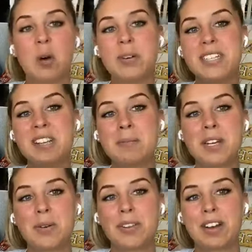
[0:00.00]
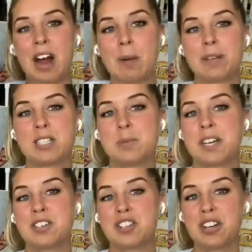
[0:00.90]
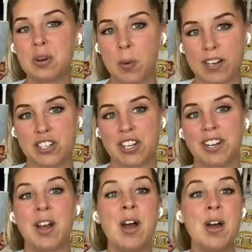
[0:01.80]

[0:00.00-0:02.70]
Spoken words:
always let me know in the comments, because your question